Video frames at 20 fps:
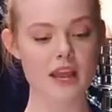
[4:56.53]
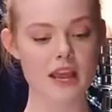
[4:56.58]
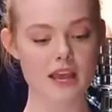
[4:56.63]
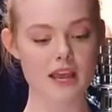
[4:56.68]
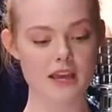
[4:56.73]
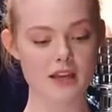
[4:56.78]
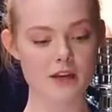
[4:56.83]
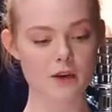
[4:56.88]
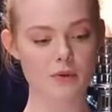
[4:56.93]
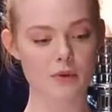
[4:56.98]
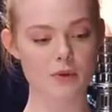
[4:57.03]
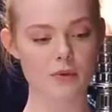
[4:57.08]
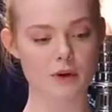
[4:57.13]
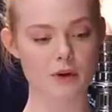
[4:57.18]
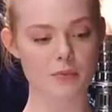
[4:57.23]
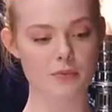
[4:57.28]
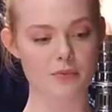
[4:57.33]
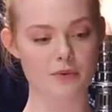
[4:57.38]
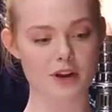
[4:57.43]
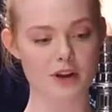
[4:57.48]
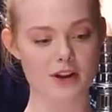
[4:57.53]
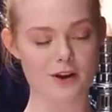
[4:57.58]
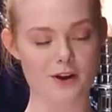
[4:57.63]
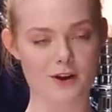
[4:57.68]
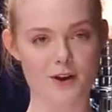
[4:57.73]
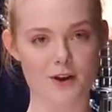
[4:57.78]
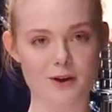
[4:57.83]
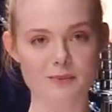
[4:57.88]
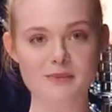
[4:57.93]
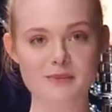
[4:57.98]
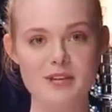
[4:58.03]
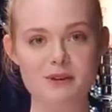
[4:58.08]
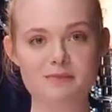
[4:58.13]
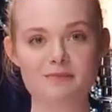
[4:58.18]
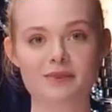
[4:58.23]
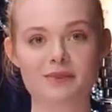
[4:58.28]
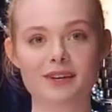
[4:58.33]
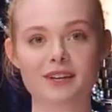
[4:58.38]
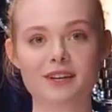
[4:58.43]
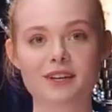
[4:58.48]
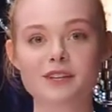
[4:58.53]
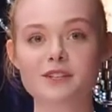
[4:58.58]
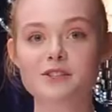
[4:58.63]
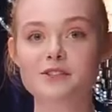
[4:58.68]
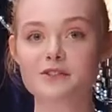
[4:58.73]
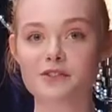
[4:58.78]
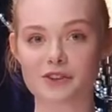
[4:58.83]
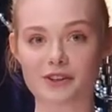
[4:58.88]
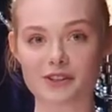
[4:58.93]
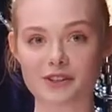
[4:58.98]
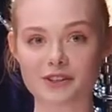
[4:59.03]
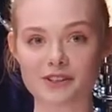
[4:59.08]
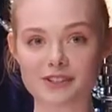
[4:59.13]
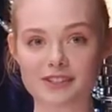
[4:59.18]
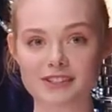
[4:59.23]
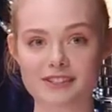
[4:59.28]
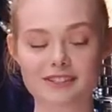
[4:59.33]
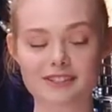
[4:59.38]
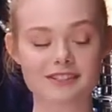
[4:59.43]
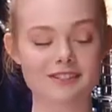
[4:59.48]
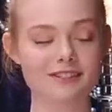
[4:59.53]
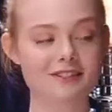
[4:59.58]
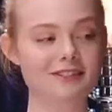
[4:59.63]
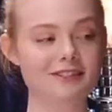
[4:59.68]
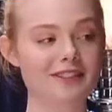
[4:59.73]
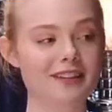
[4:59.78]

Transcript: And we want to bring our arms up first.